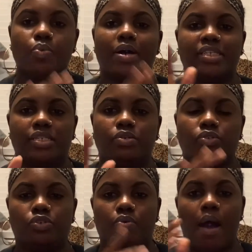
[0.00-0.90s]
well, I still
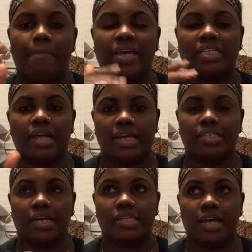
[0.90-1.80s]
do, I mix the
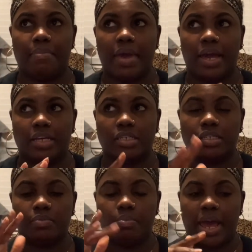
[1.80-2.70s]
Aztec clay
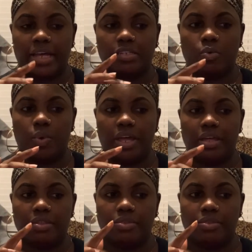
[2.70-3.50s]
mask with